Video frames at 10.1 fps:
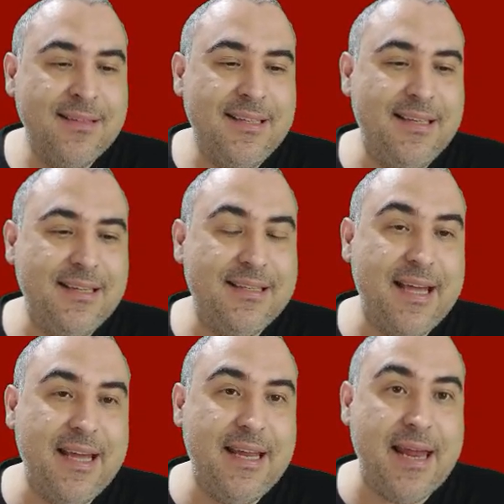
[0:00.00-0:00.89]
is
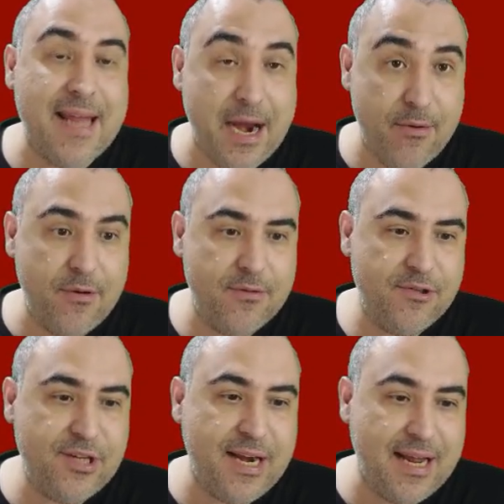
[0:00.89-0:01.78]
an arrow.
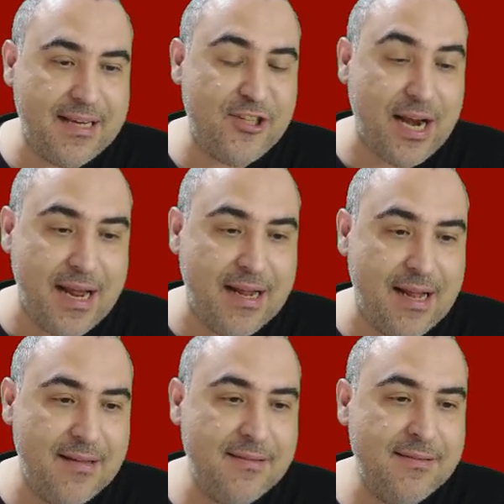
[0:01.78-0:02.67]

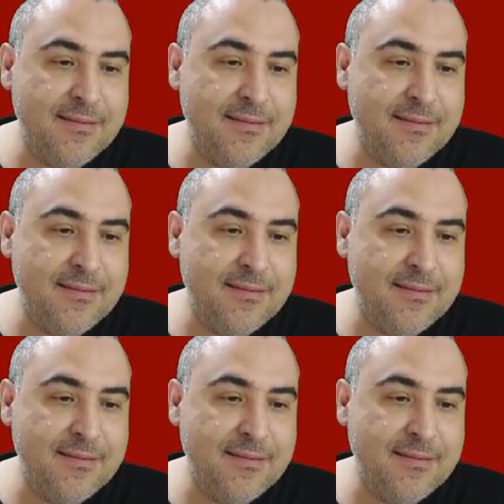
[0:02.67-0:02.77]
Sharaka.